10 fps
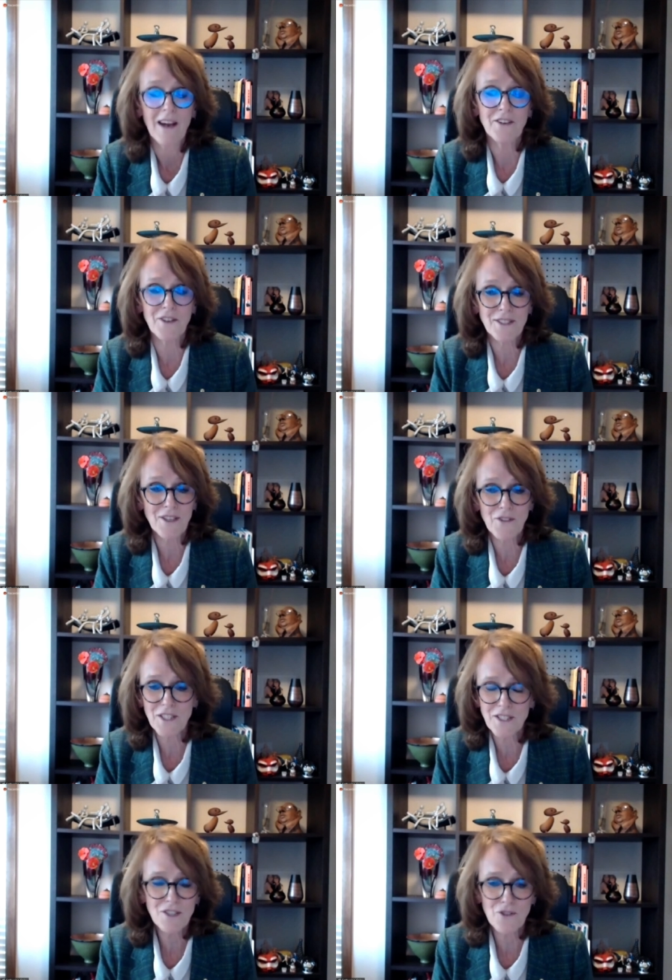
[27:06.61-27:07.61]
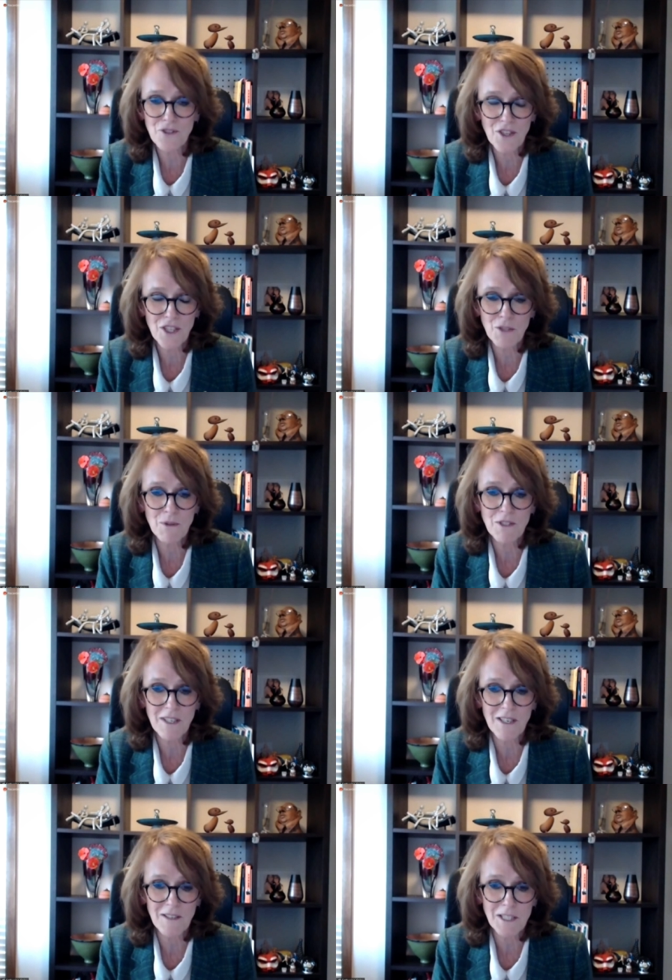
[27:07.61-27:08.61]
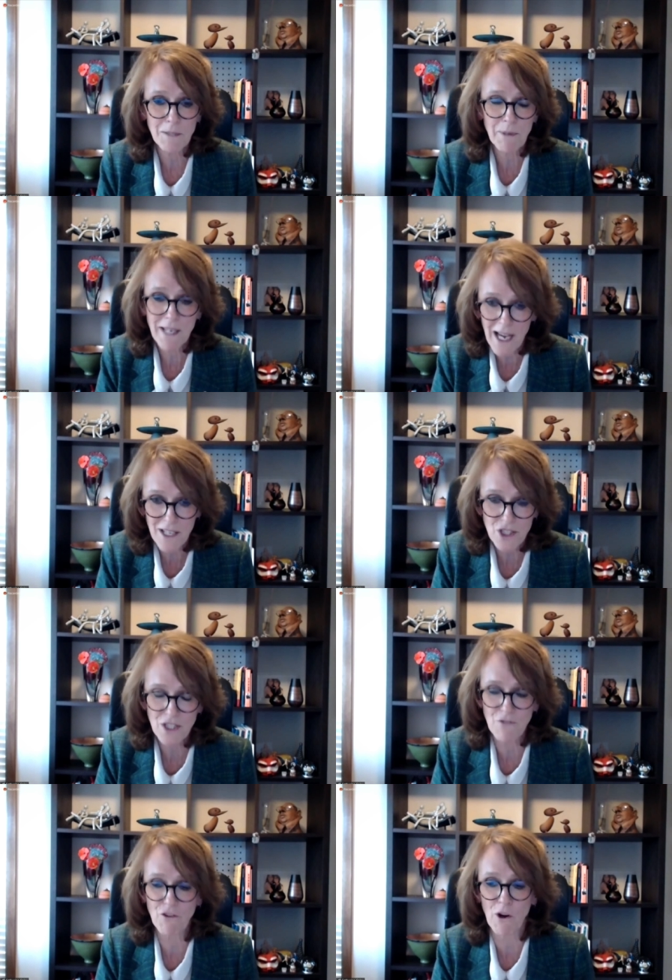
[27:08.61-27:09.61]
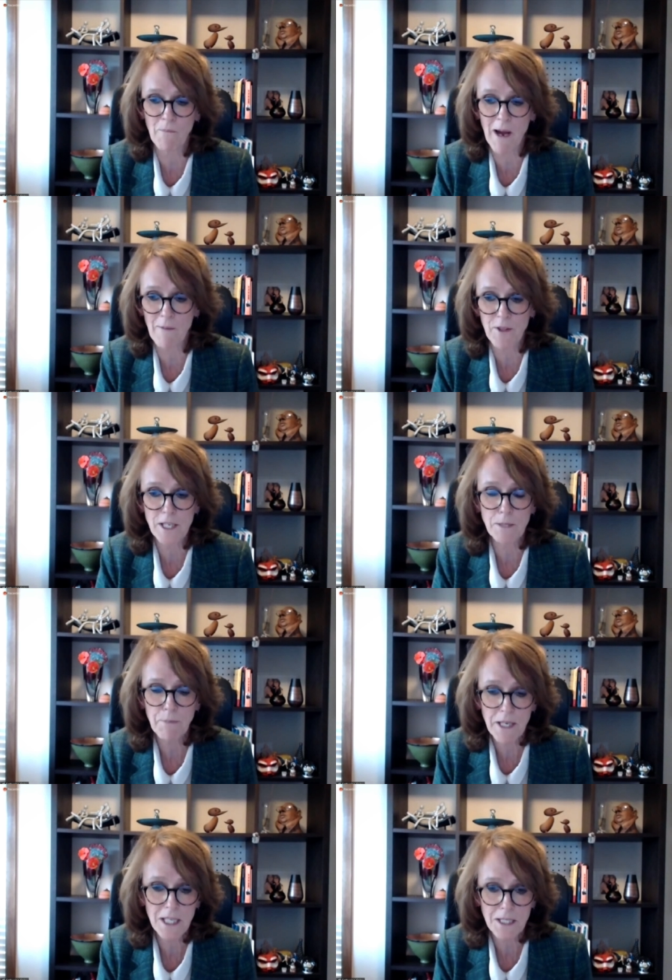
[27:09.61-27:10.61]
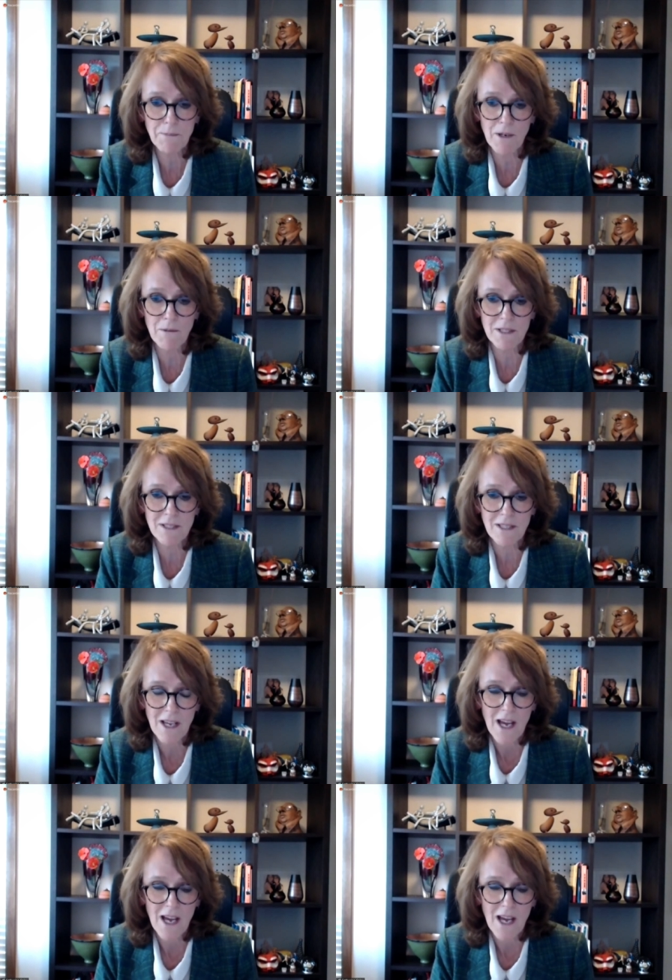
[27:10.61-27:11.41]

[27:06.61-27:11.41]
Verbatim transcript: You know, so these are sorts of things which are spin-outs from um, these big experiments.